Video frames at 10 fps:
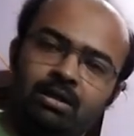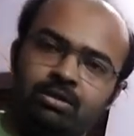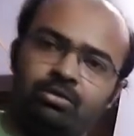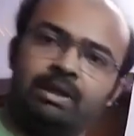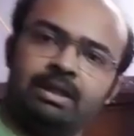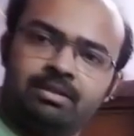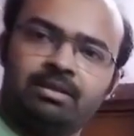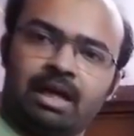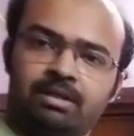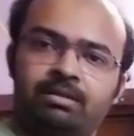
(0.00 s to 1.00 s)
So let's
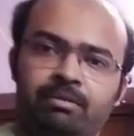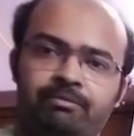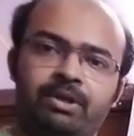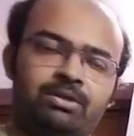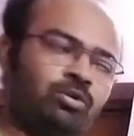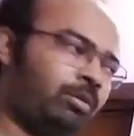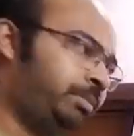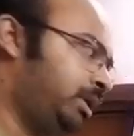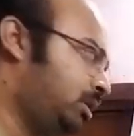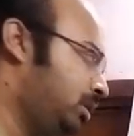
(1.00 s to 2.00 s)
start the first
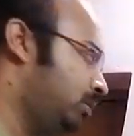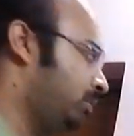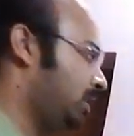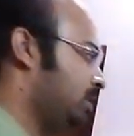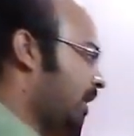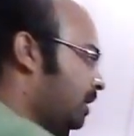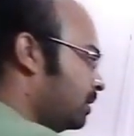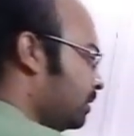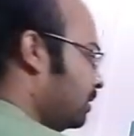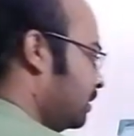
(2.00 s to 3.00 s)
topic. What is
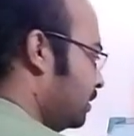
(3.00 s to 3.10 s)
that?